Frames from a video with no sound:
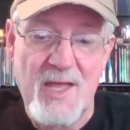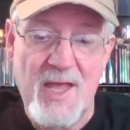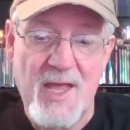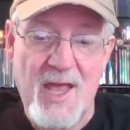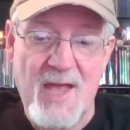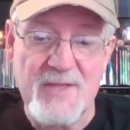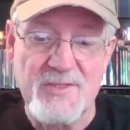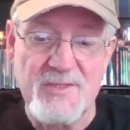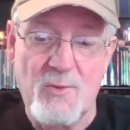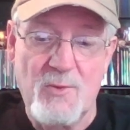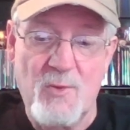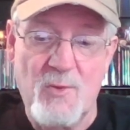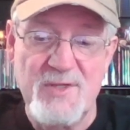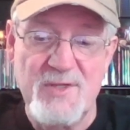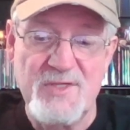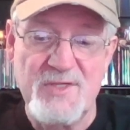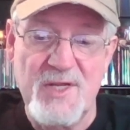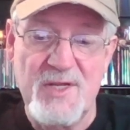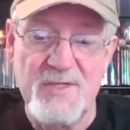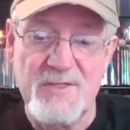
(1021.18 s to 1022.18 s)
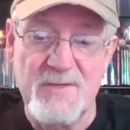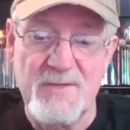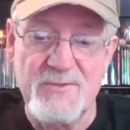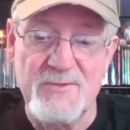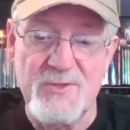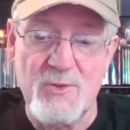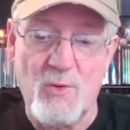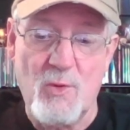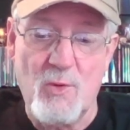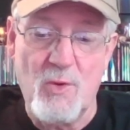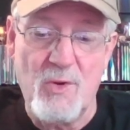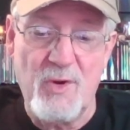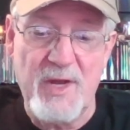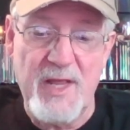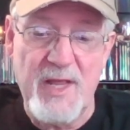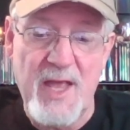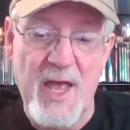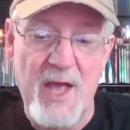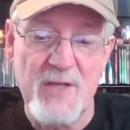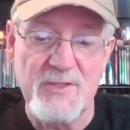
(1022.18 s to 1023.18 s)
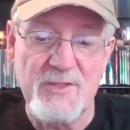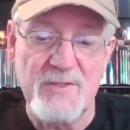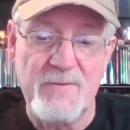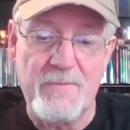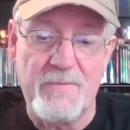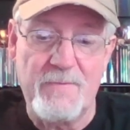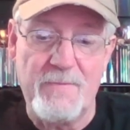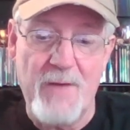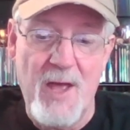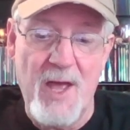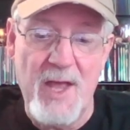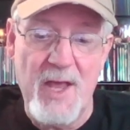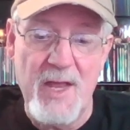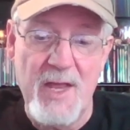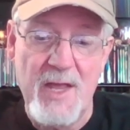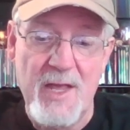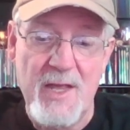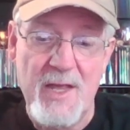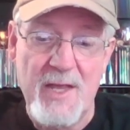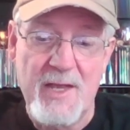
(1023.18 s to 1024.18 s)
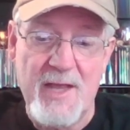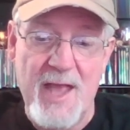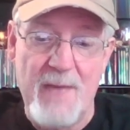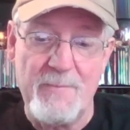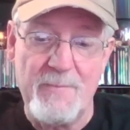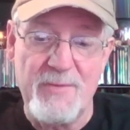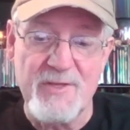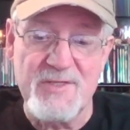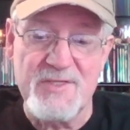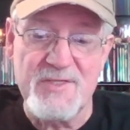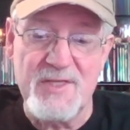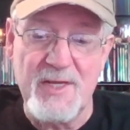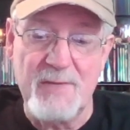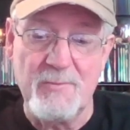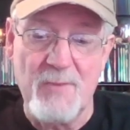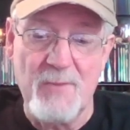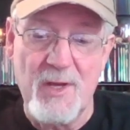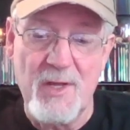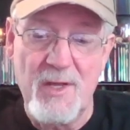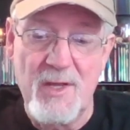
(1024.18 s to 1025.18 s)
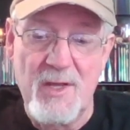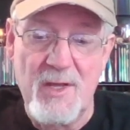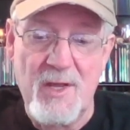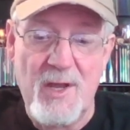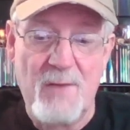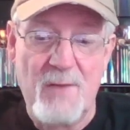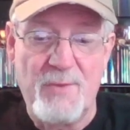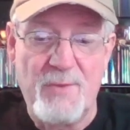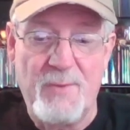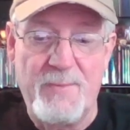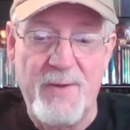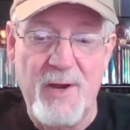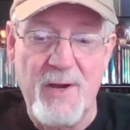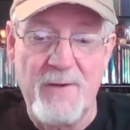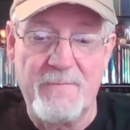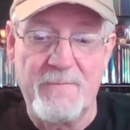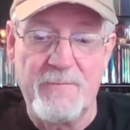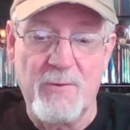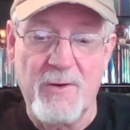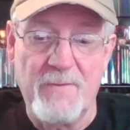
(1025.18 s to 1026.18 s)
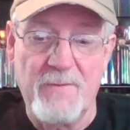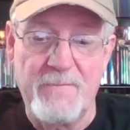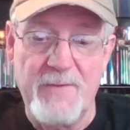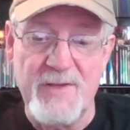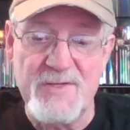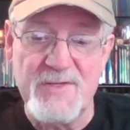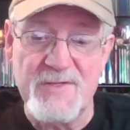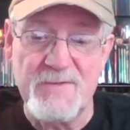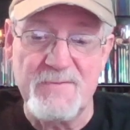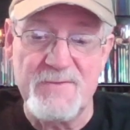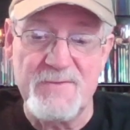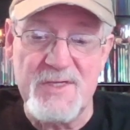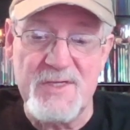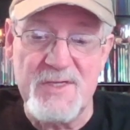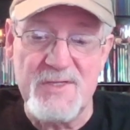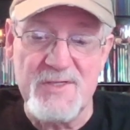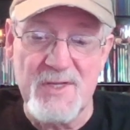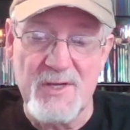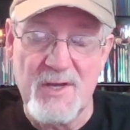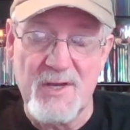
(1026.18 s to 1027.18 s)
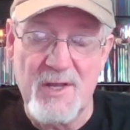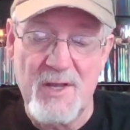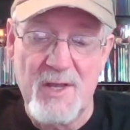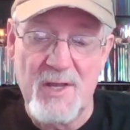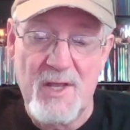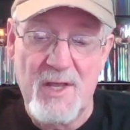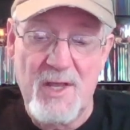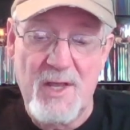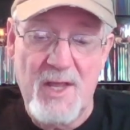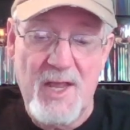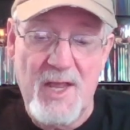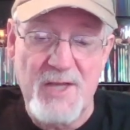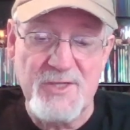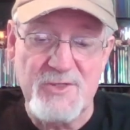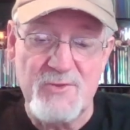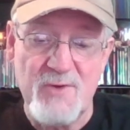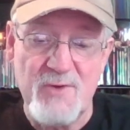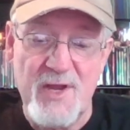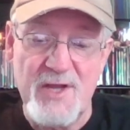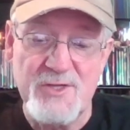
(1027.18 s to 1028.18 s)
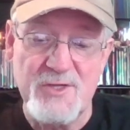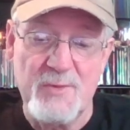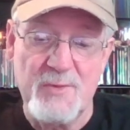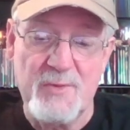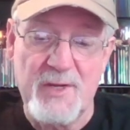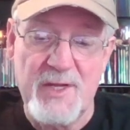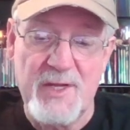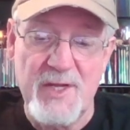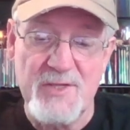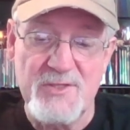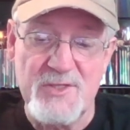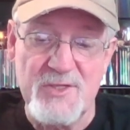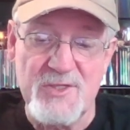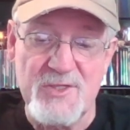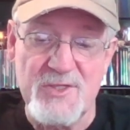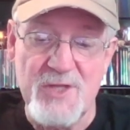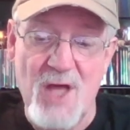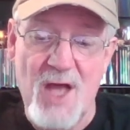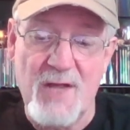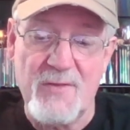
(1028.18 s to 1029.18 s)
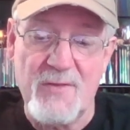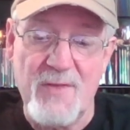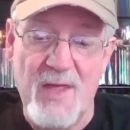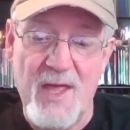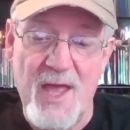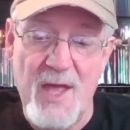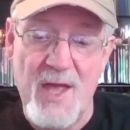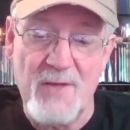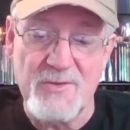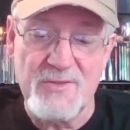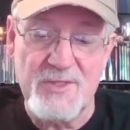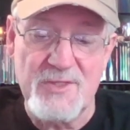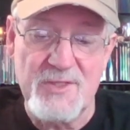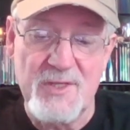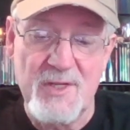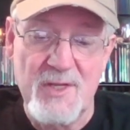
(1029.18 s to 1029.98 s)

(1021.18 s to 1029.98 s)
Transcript: as the residents of sorority house Phi Kappa Sigma, prepare for a festive season. A stranger begins to stalk the house.